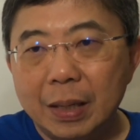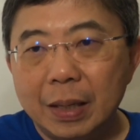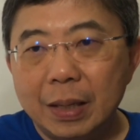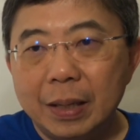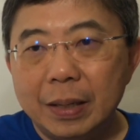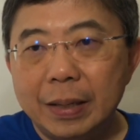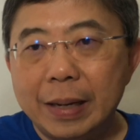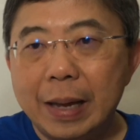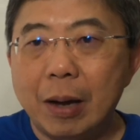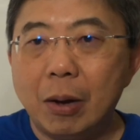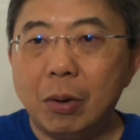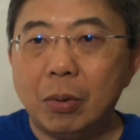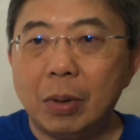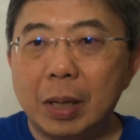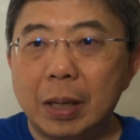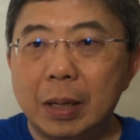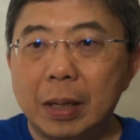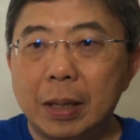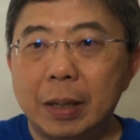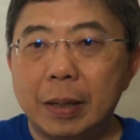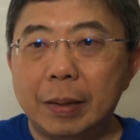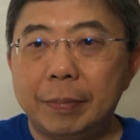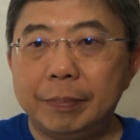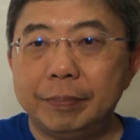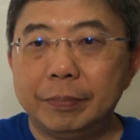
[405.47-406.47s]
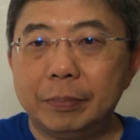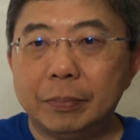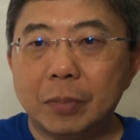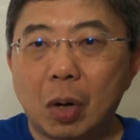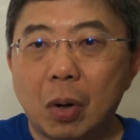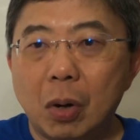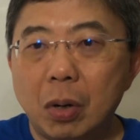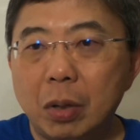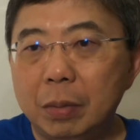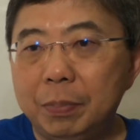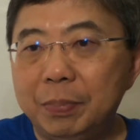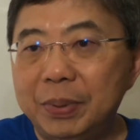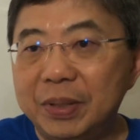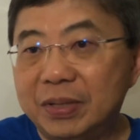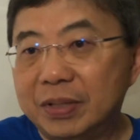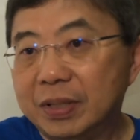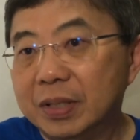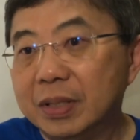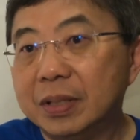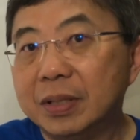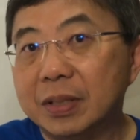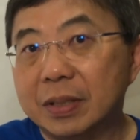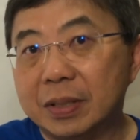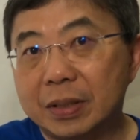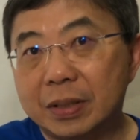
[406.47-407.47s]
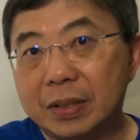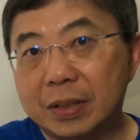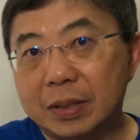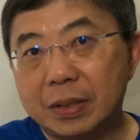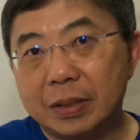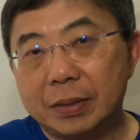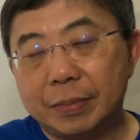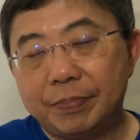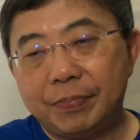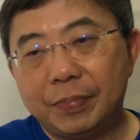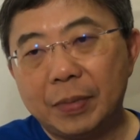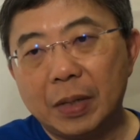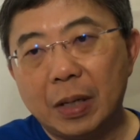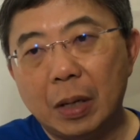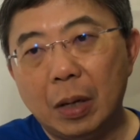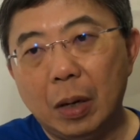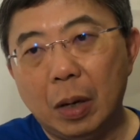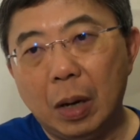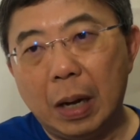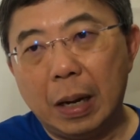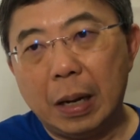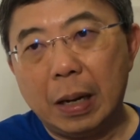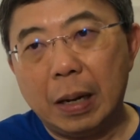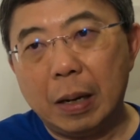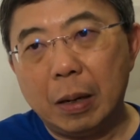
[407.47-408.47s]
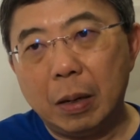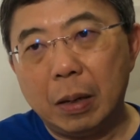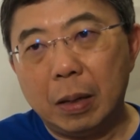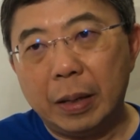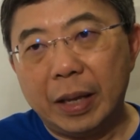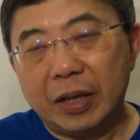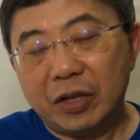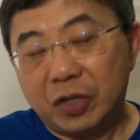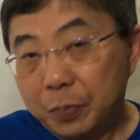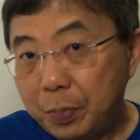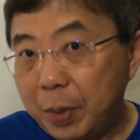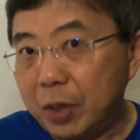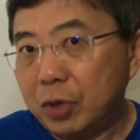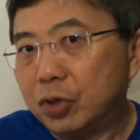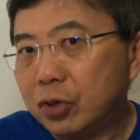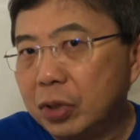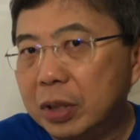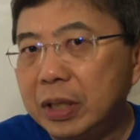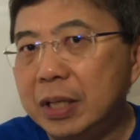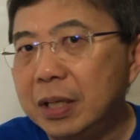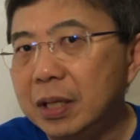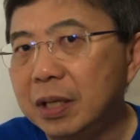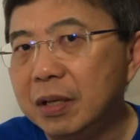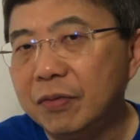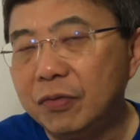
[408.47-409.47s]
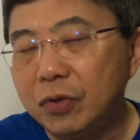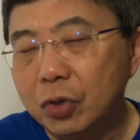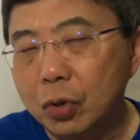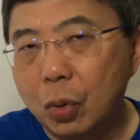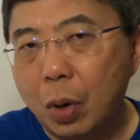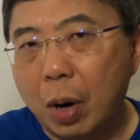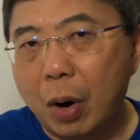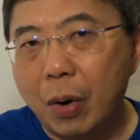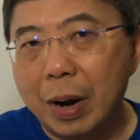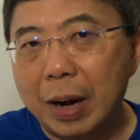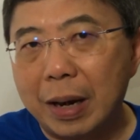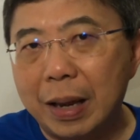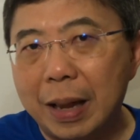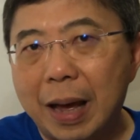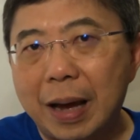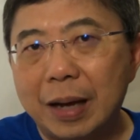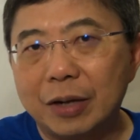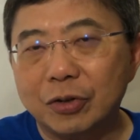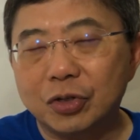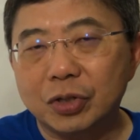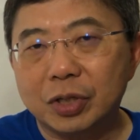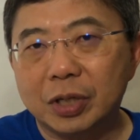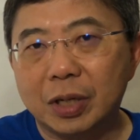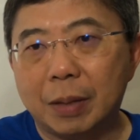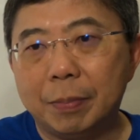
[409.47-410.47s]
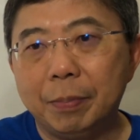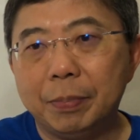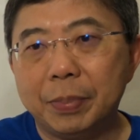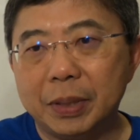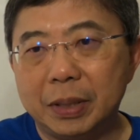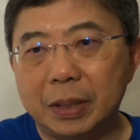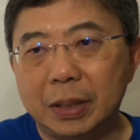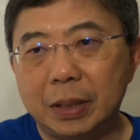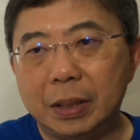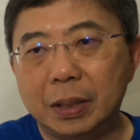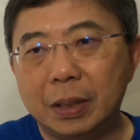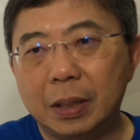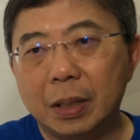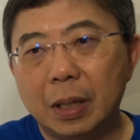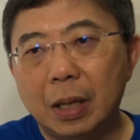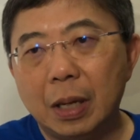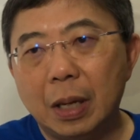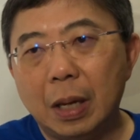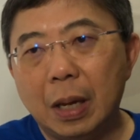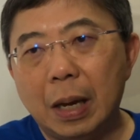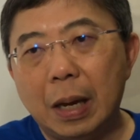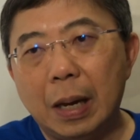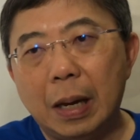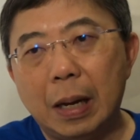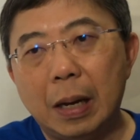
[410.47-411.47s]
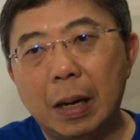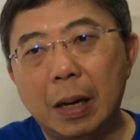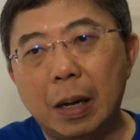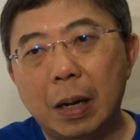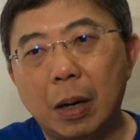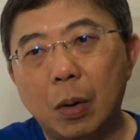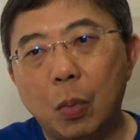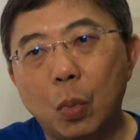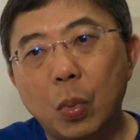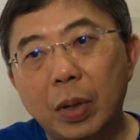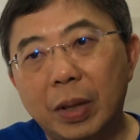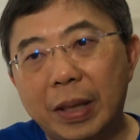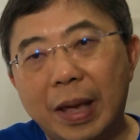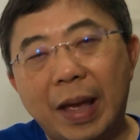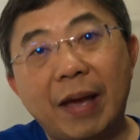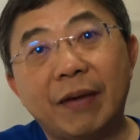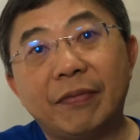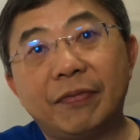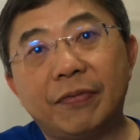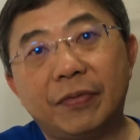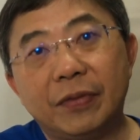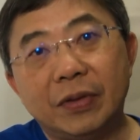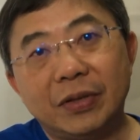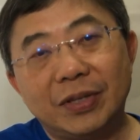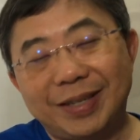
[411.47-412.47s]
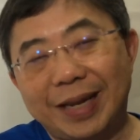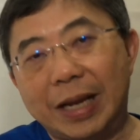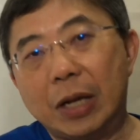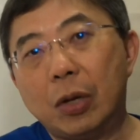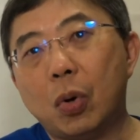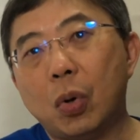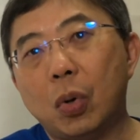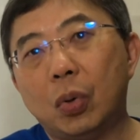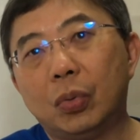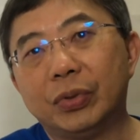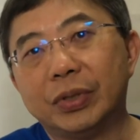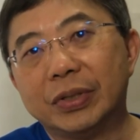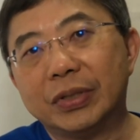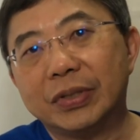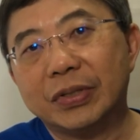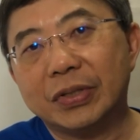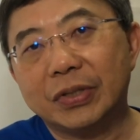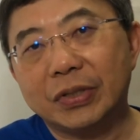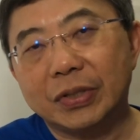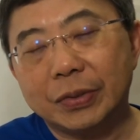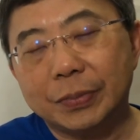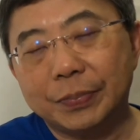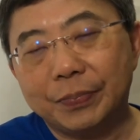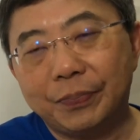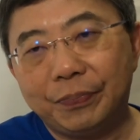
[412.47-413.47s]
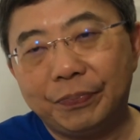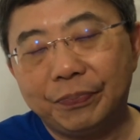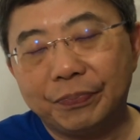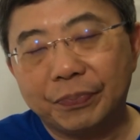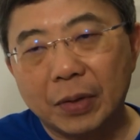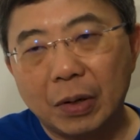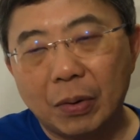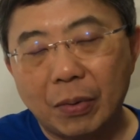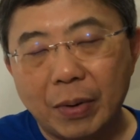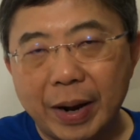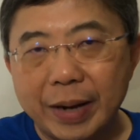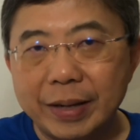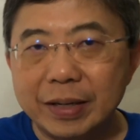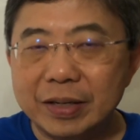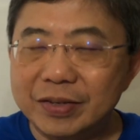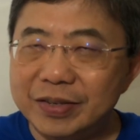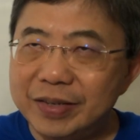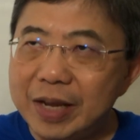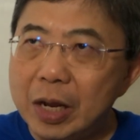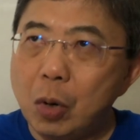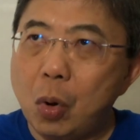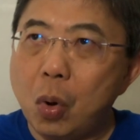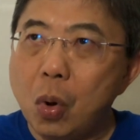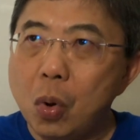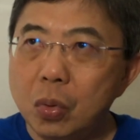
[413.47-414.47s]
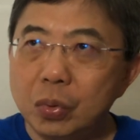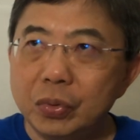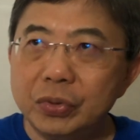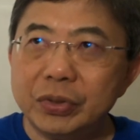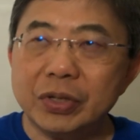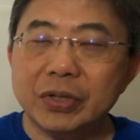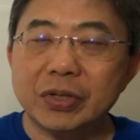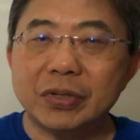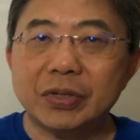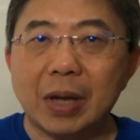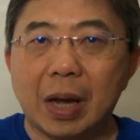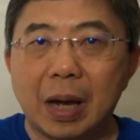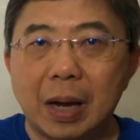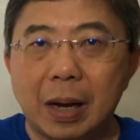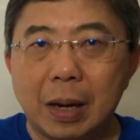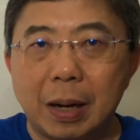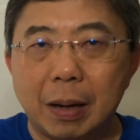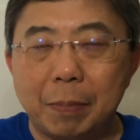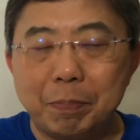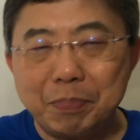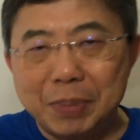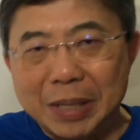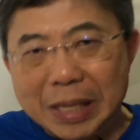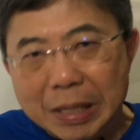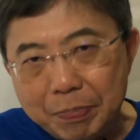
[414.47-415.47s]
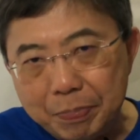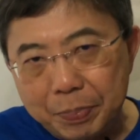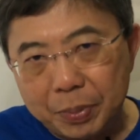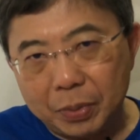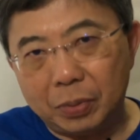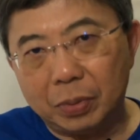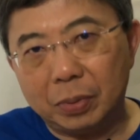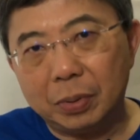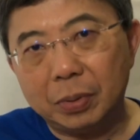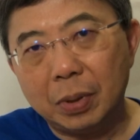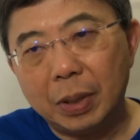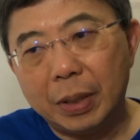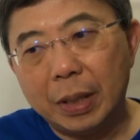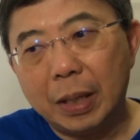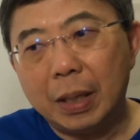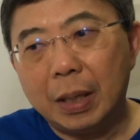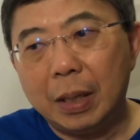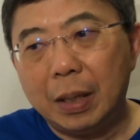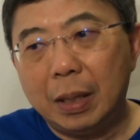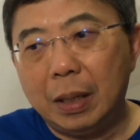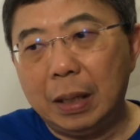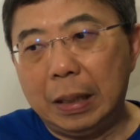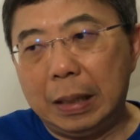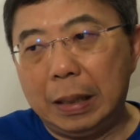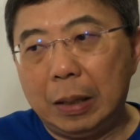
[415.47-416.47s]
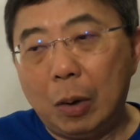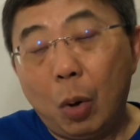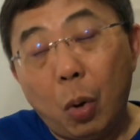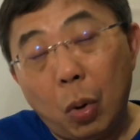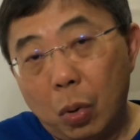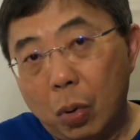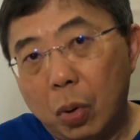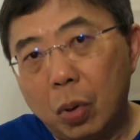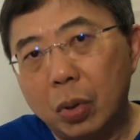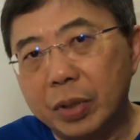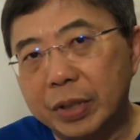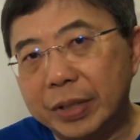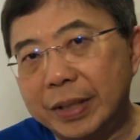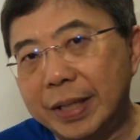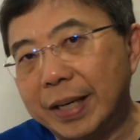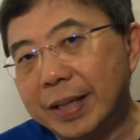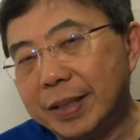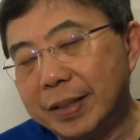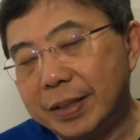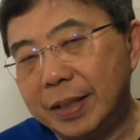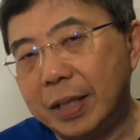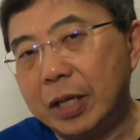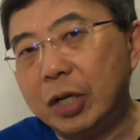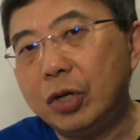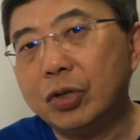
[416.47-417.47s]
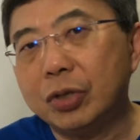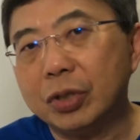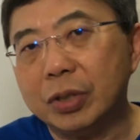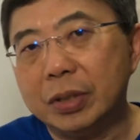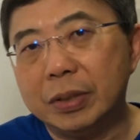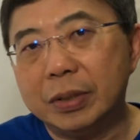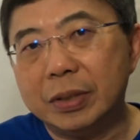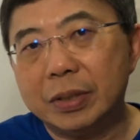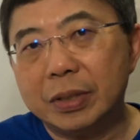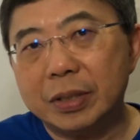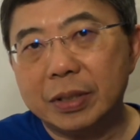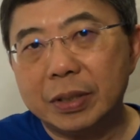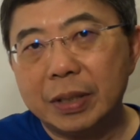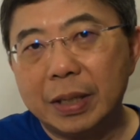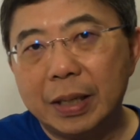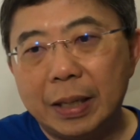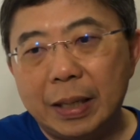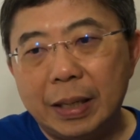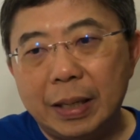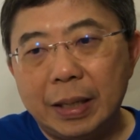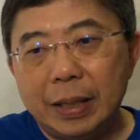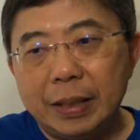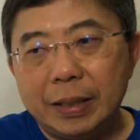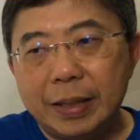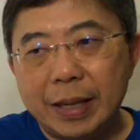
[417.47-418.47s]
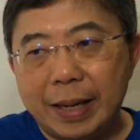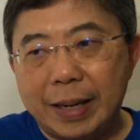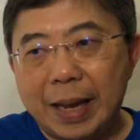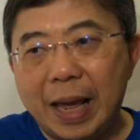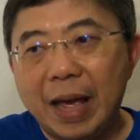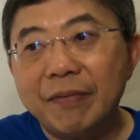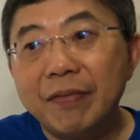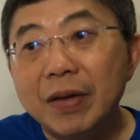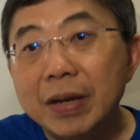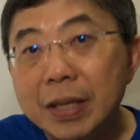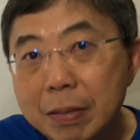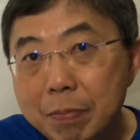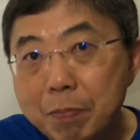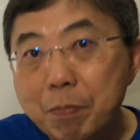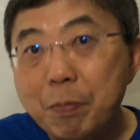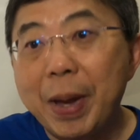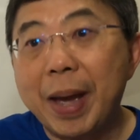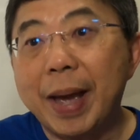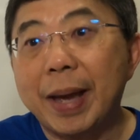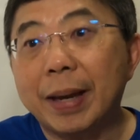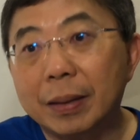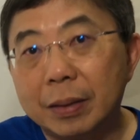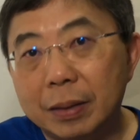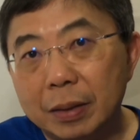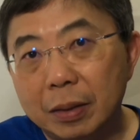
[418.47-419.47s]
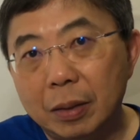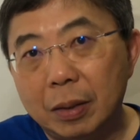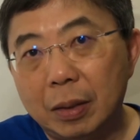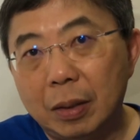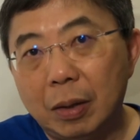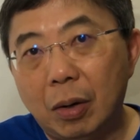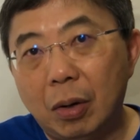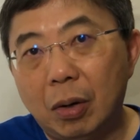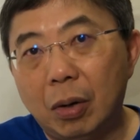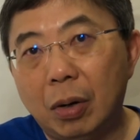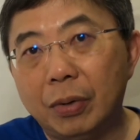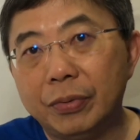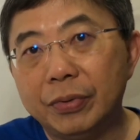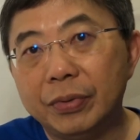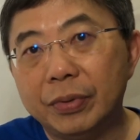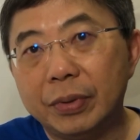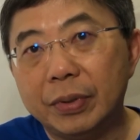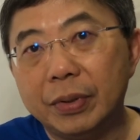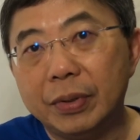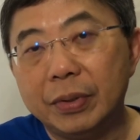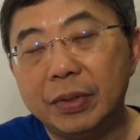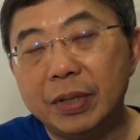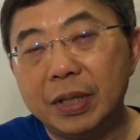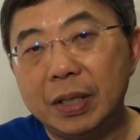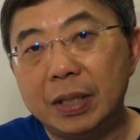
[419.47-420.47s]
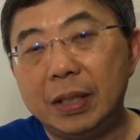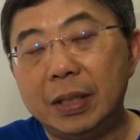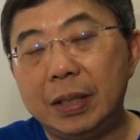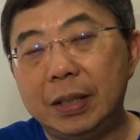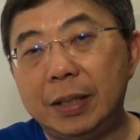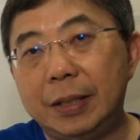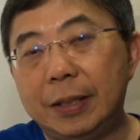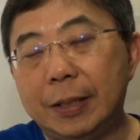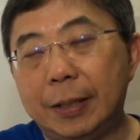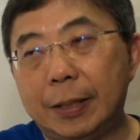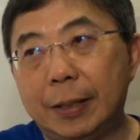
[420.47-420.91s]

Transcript: Now, all businesses, especially if you are a large company, will have stakeholders, right? Stakeholders are people or organizations that have an impact on the